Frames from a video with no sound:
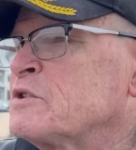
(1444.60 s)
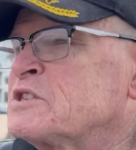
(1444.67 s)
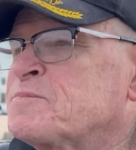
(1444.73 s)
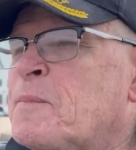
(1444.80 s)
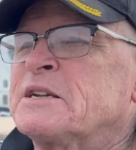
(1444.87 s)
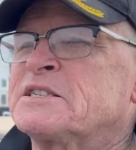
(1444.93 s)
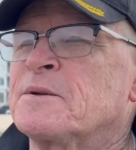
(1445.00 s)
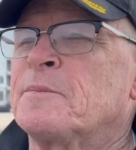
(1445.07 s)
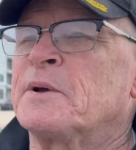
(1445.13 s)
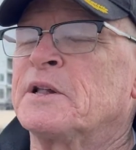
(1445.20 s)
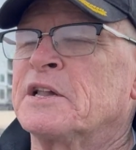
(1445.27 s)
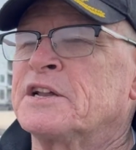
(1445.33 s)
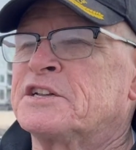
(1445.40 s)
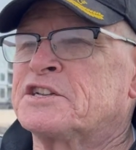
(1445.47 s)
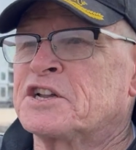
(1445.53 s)

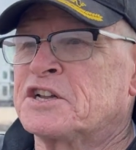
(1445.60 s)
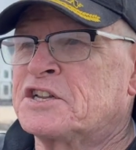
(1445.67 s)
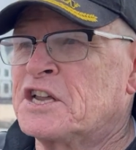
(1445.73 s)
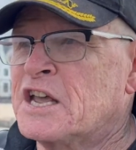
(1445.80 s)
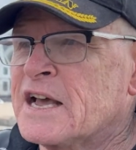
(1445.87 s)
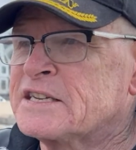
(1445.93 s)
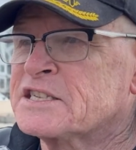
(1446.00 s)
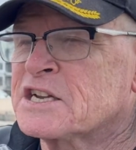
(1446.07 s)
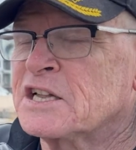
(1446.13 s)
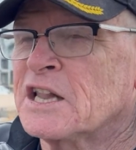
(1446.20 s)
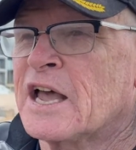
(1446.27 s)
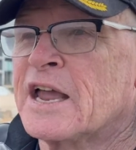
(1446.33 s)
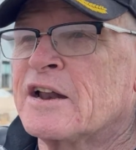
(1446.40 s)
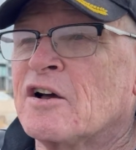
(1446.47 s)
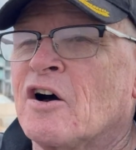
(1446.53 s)
de-escalate. All they had to do was
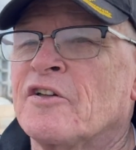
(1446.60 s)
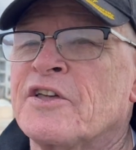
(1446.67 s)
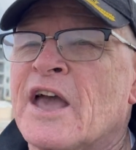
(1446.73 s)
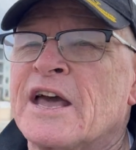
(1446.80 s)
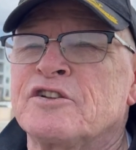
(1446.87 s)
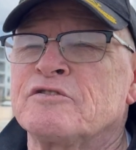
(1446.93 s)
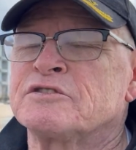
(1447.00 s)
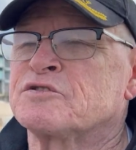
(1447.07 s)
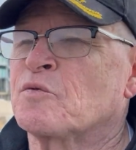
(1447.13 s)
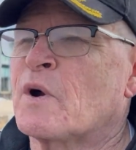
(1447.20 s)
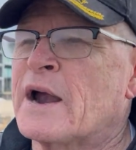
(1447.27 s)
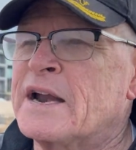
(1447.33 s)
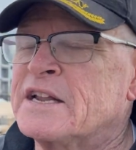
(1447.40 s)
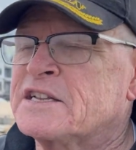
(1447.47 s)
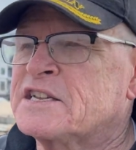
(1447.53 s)
write a ticket. They
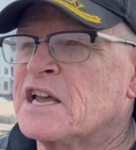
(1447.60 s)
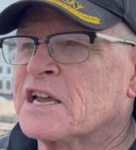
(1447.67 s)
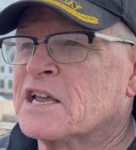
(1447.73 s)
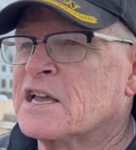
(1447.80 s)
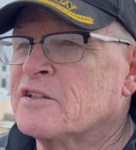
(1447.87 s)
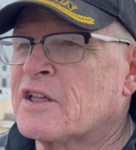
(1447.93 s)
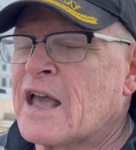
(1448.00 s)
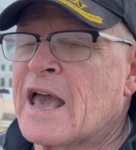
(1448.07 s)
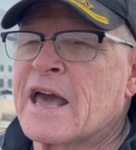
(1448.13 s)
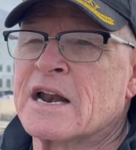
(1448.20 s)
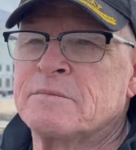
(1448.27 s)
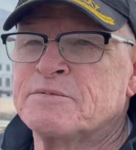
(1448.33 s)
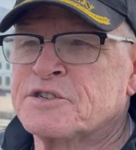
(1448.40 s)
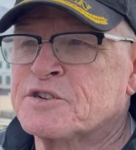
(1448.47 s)
had him surrounded. He couldn't